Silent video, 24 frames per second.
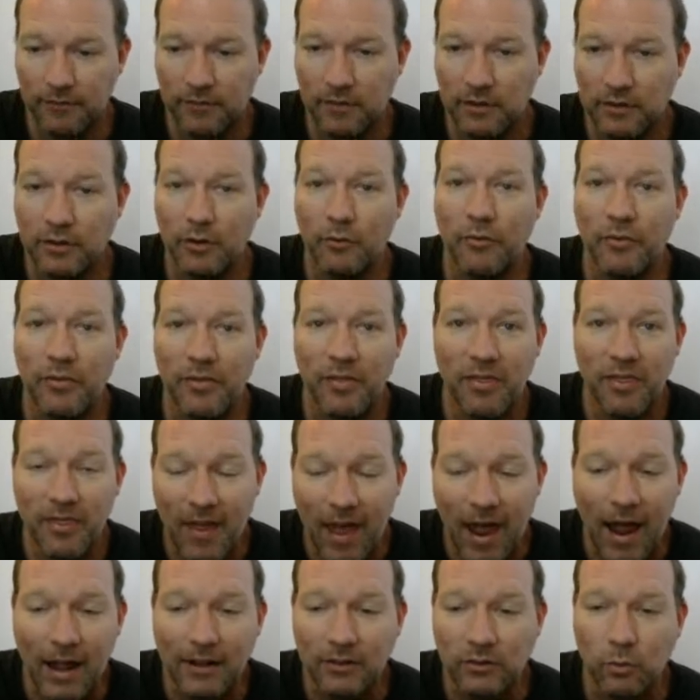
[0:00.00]
So
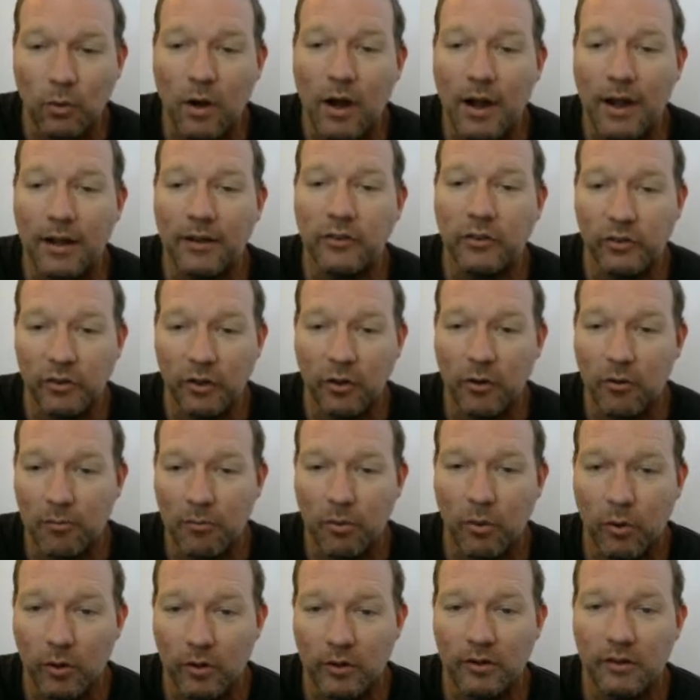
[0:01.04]
that's why it's so
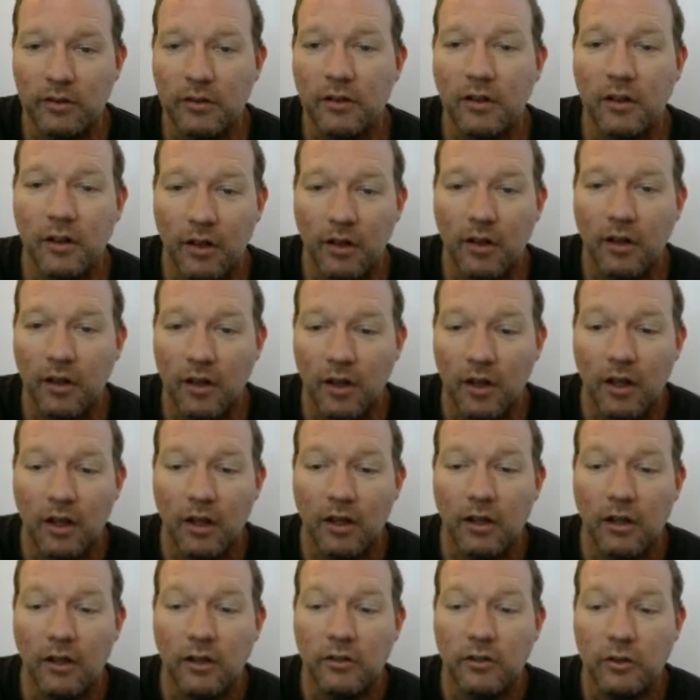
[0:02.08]
important
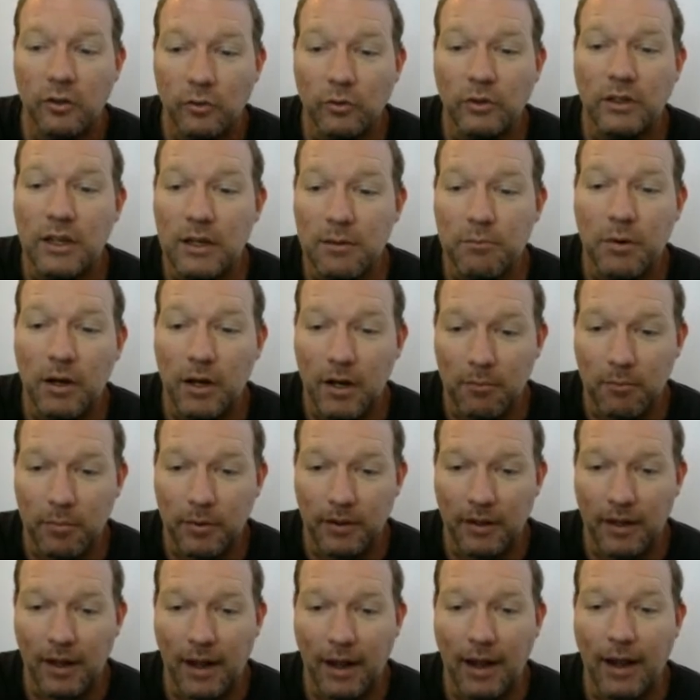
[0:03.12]
to keep up
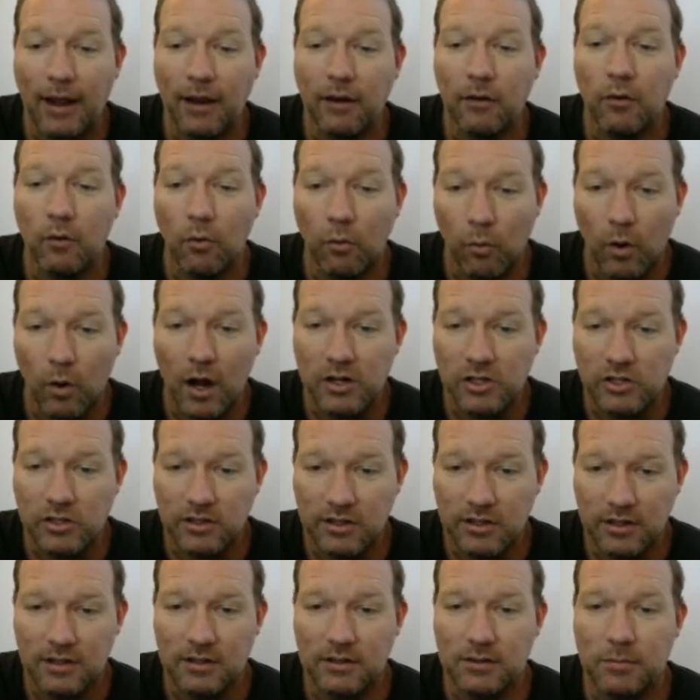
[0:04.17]
and watch
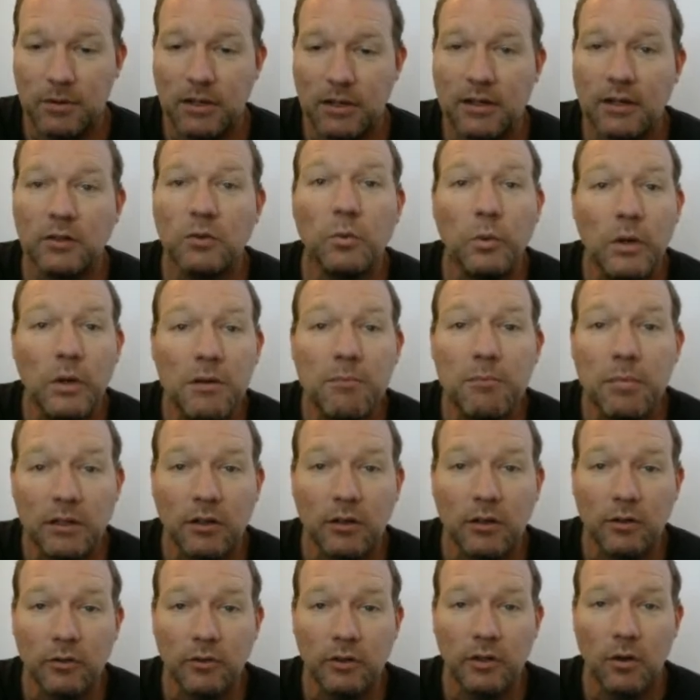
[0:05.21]
these because we
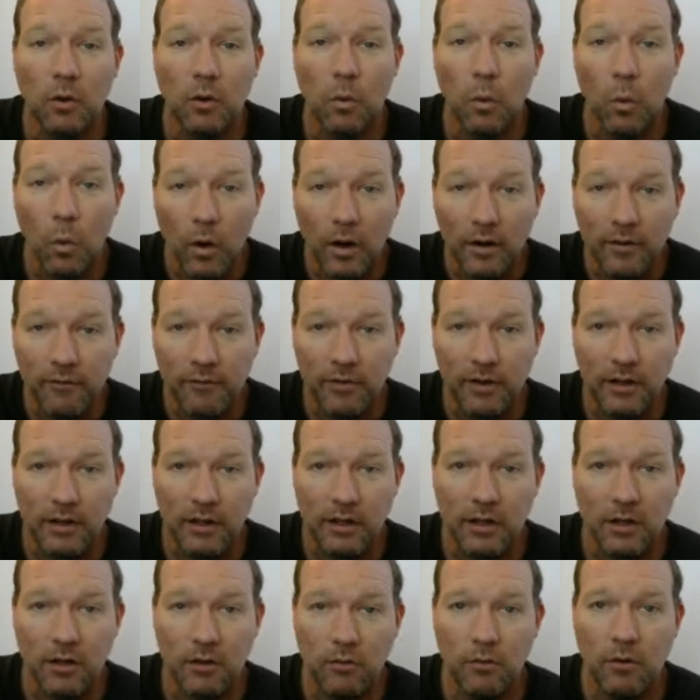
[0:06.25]
build one
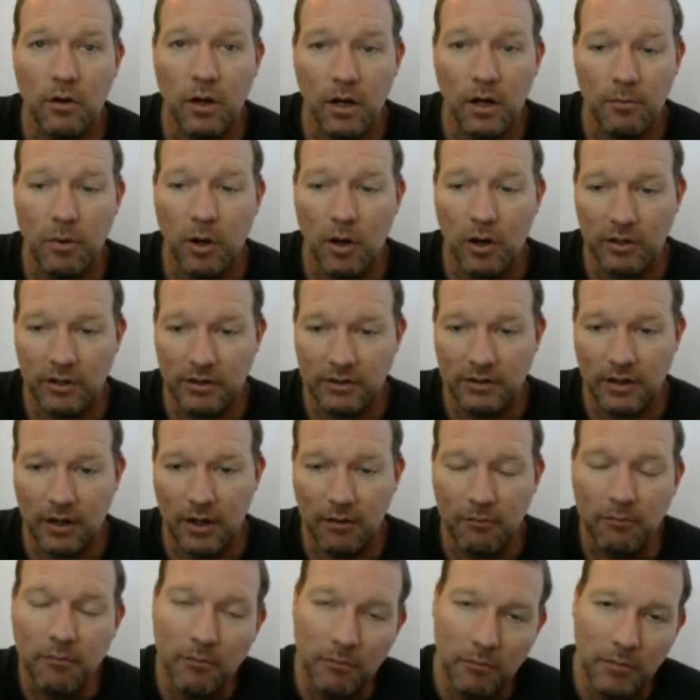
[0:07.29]
video upon a
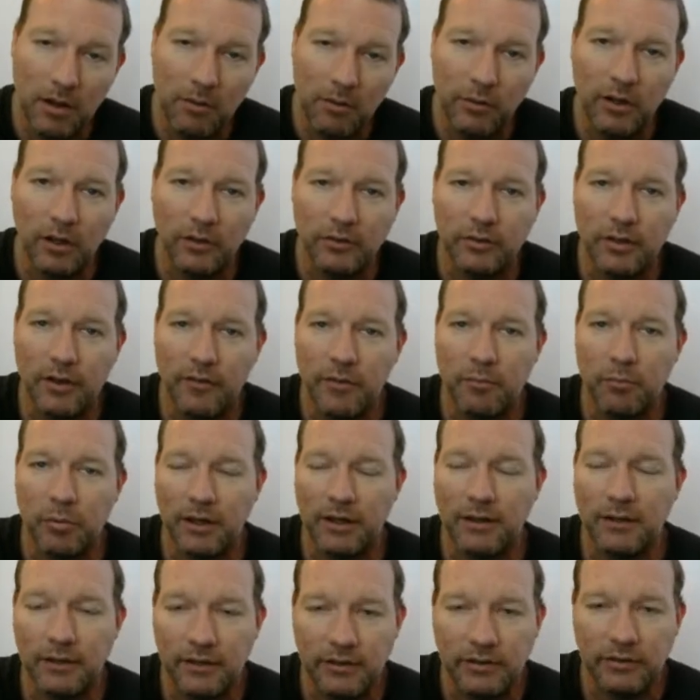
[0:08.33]
time. But we also have the
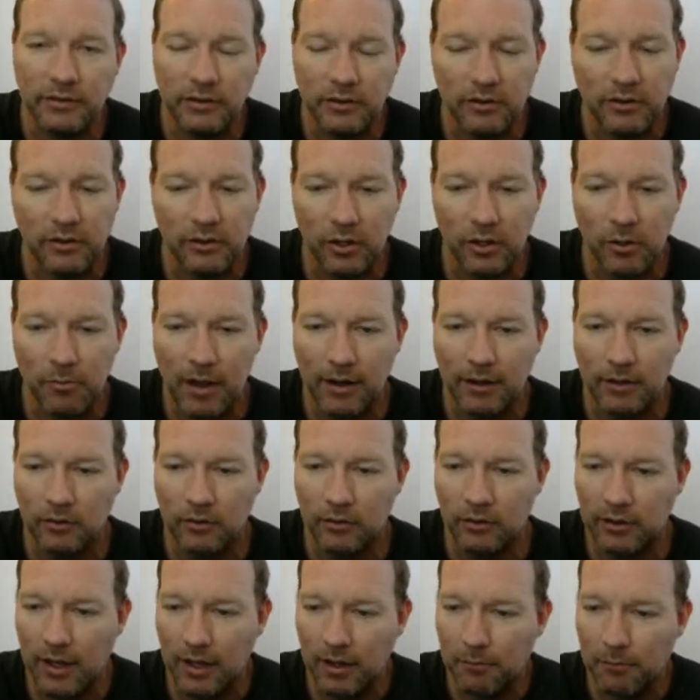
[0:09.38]
playlist so you can go back and
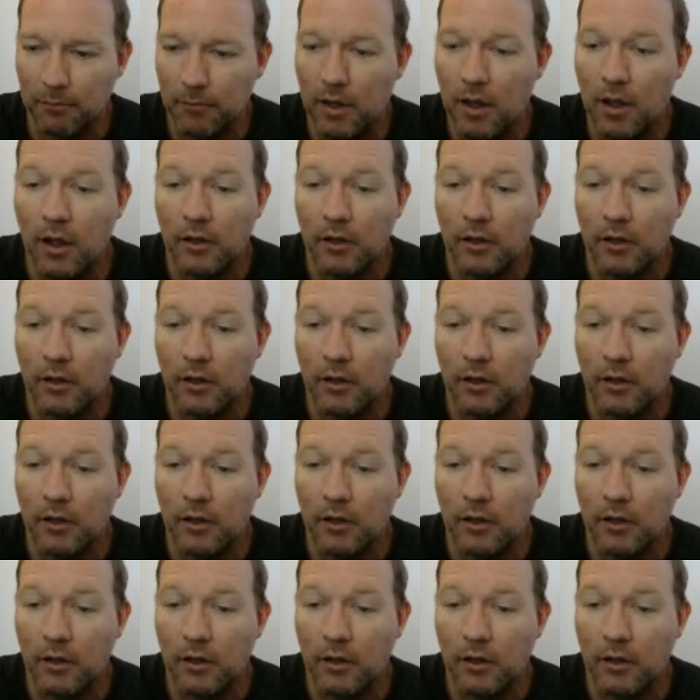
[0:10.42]
look at them.